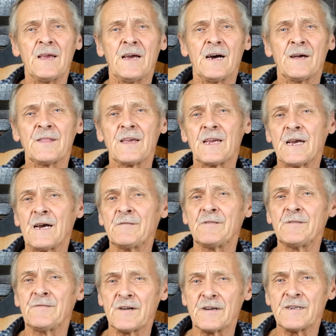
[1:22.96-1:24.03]
and they have a
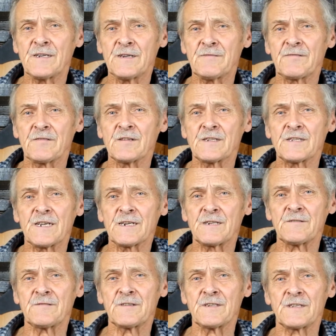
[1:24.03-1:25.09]
very different set
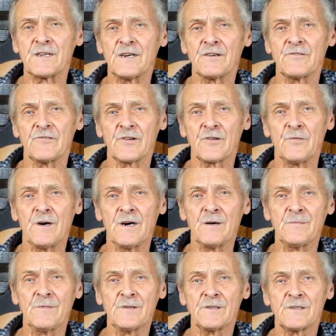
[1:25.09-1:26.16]
of design
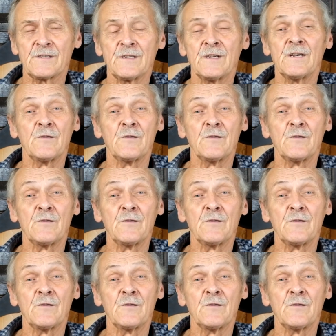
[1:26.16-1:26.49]
requirements,